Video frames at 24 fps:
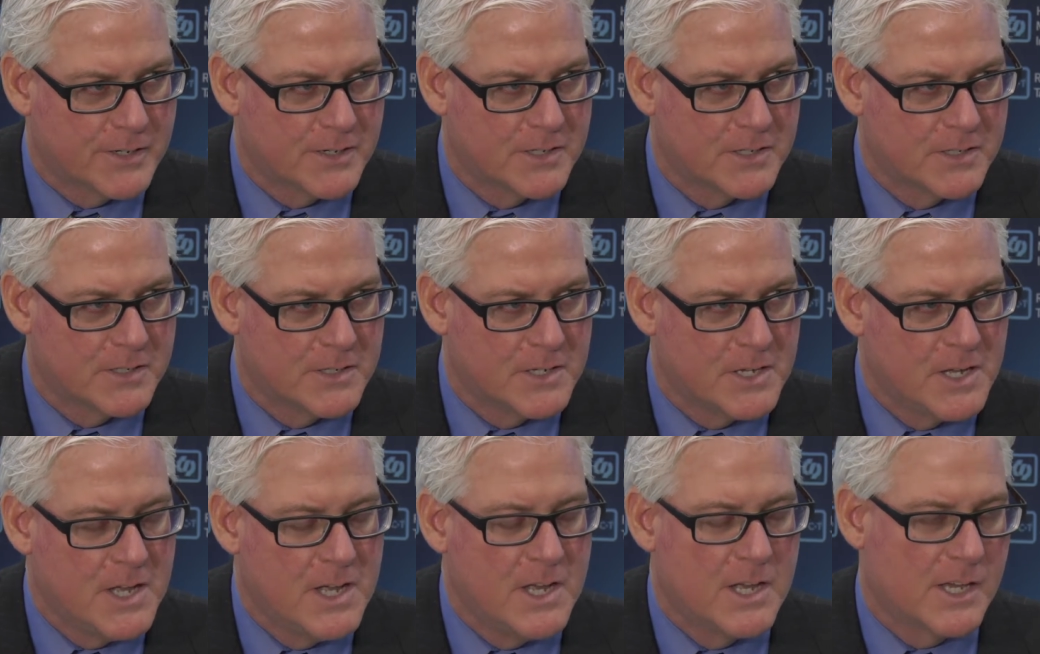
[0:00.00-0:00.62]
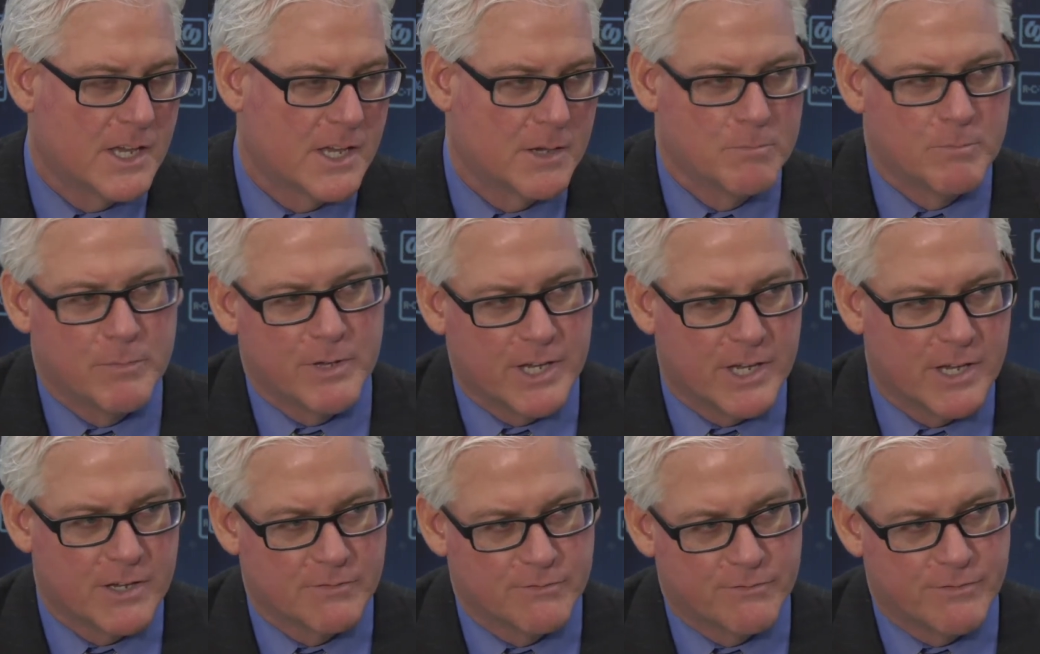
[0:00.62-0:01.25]
It can be
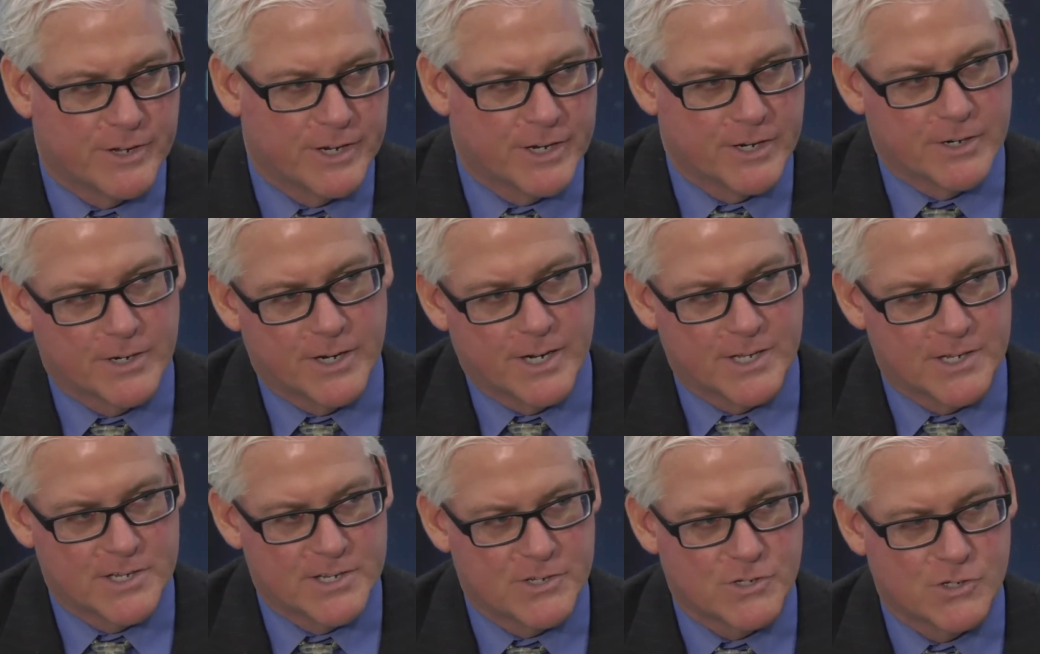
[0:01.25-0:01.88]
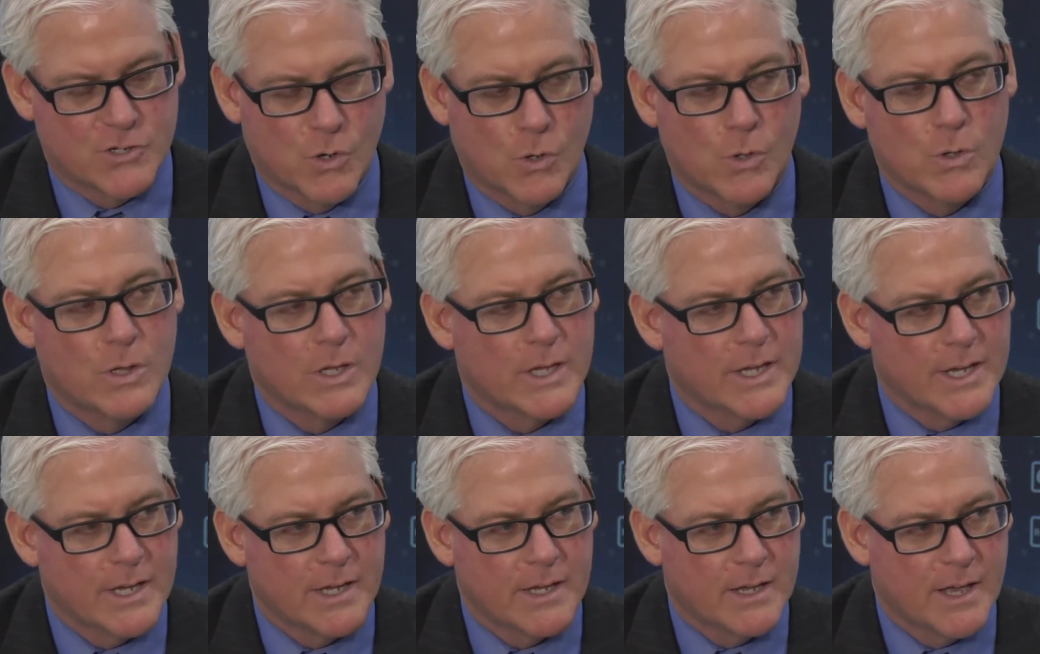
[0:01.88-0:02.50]
configured as
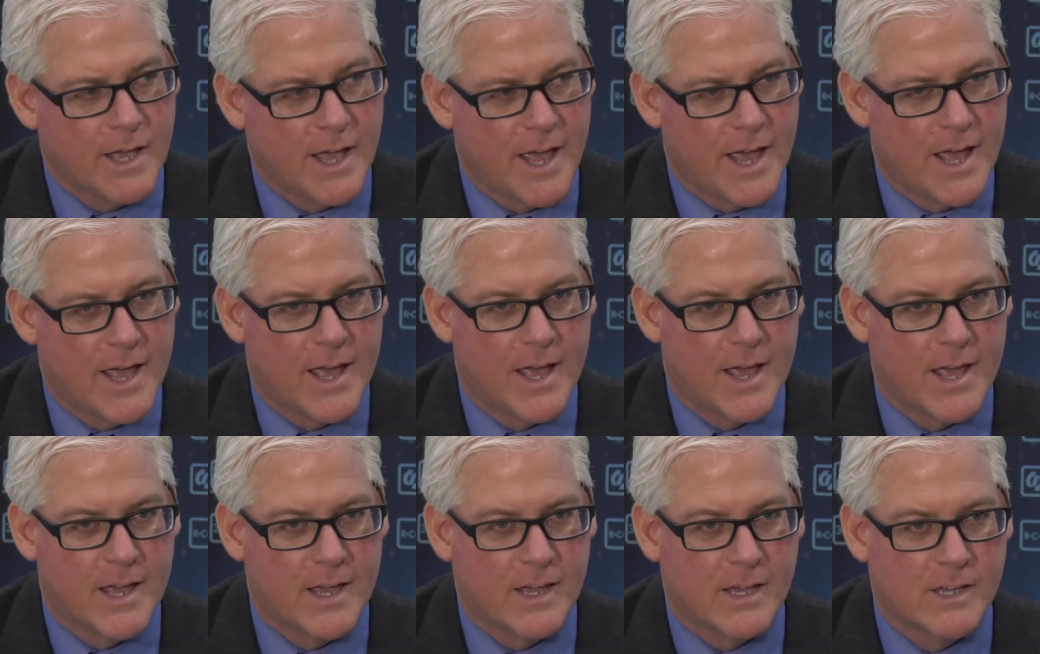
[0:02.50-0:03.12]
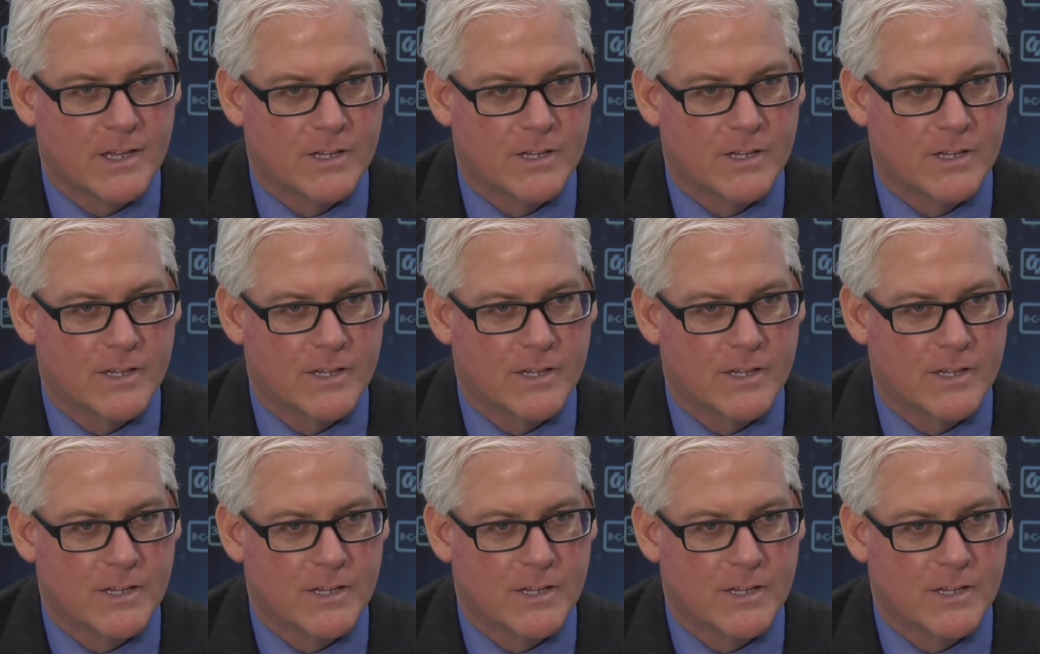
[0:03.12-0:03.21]
solely a